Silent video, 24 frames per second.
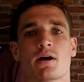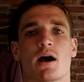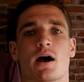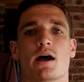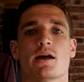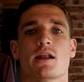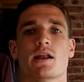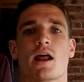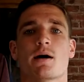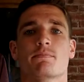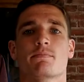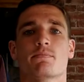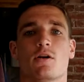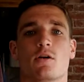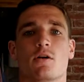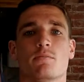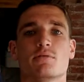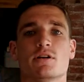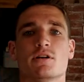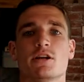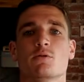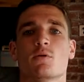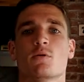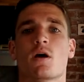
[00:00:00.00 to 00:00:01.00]
pineapple
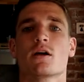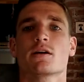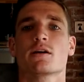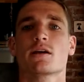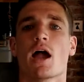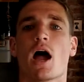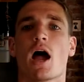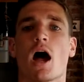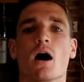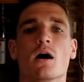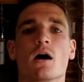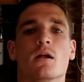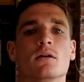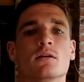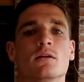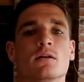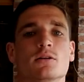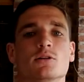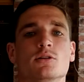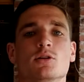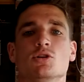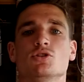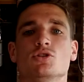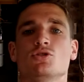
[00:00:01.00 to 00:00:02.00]

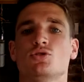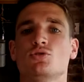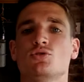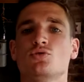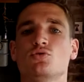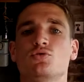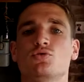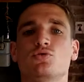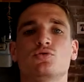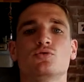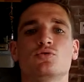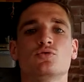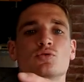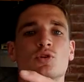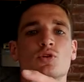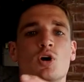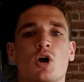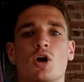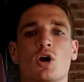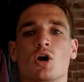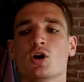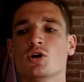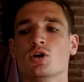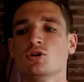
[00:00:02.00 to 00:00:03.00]

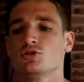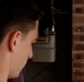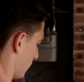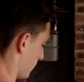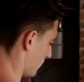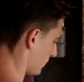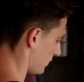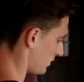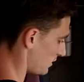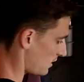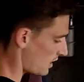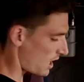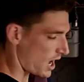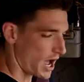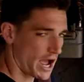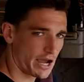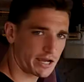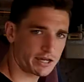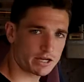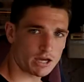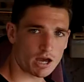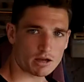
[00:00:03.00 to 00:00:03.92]
pre-workout.I